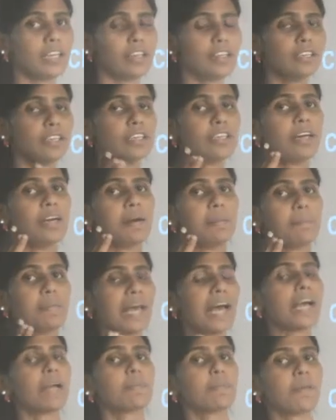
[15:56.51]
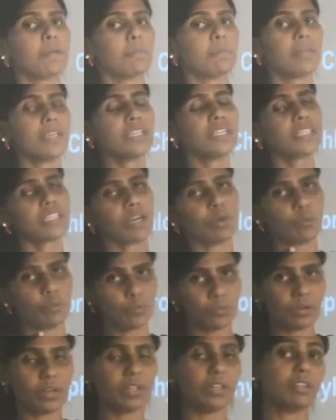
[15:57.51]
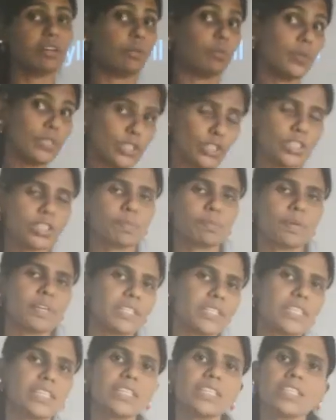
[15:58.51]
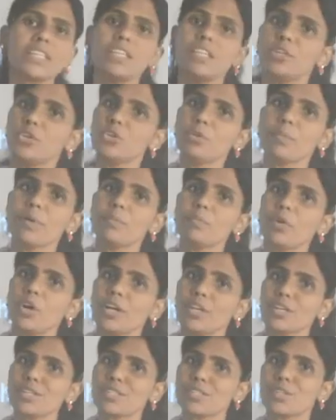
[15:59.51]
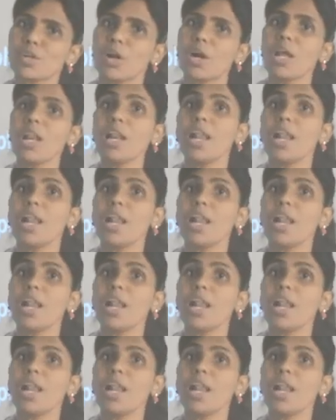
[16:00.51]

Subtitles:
The black pigment which is present in human body is called